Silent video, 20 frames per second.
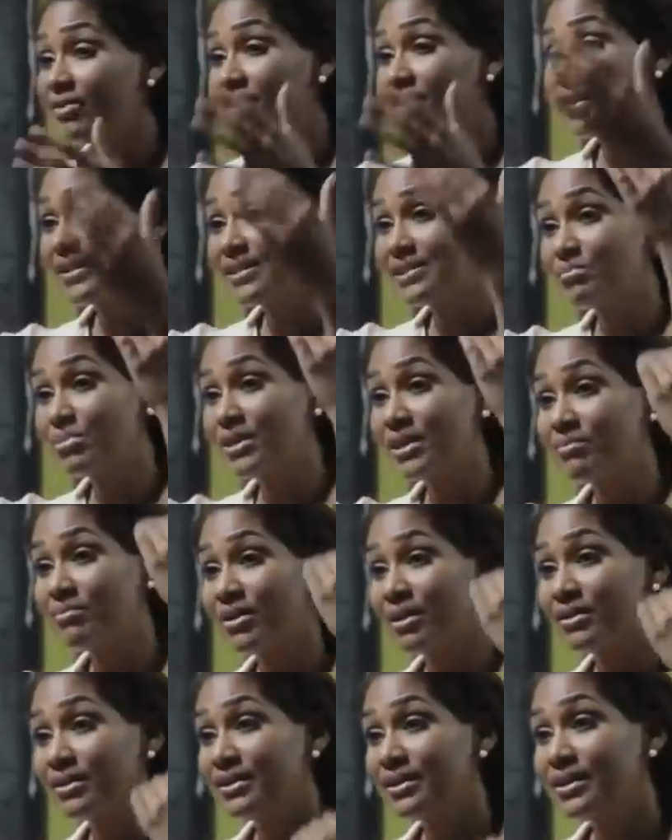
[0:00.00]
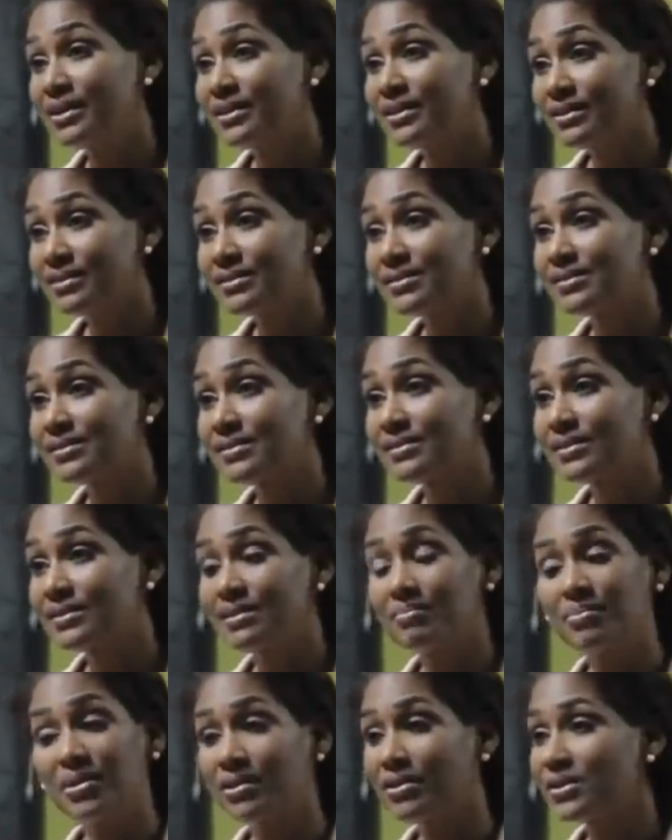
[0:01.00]
everything is blamed on the leaders.
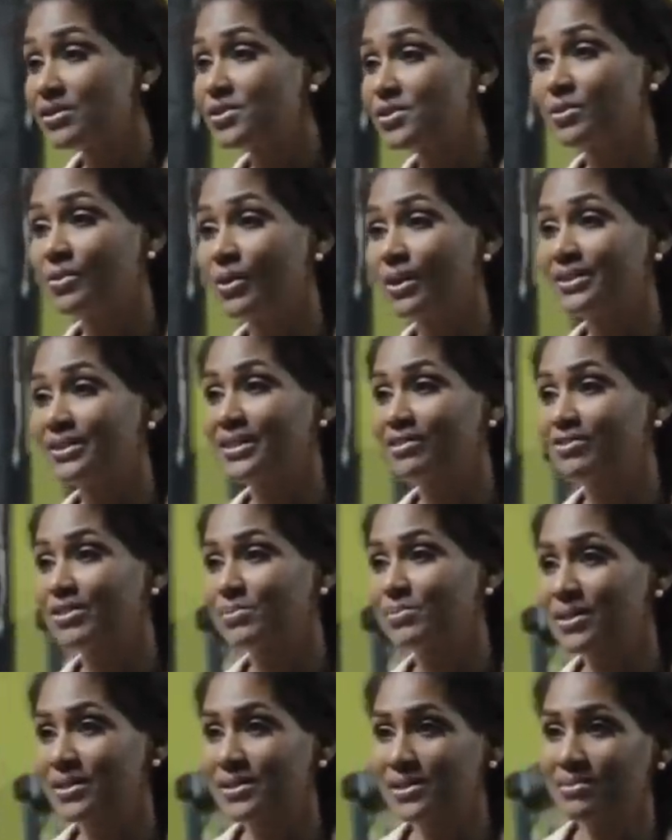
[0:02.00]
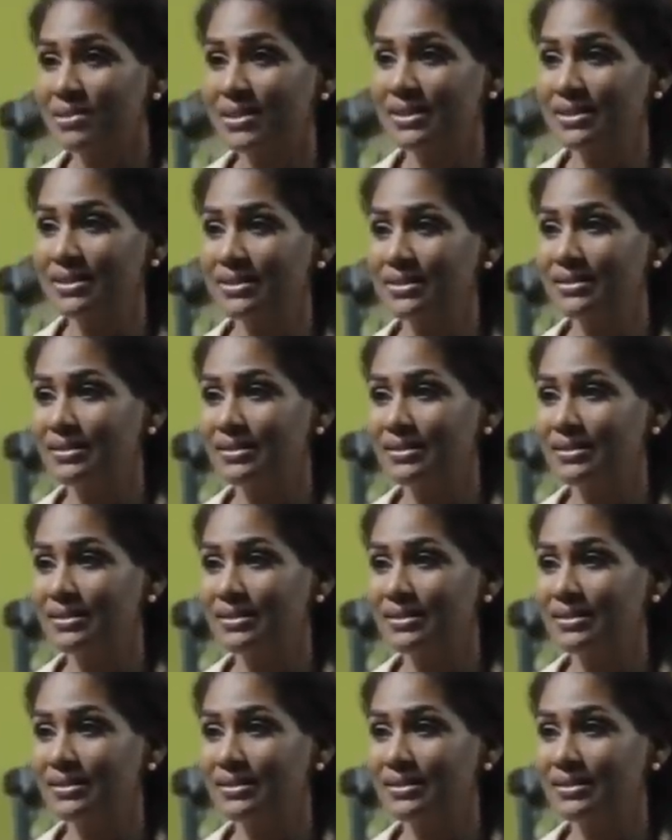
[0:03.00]
Parents don't want any responsibility.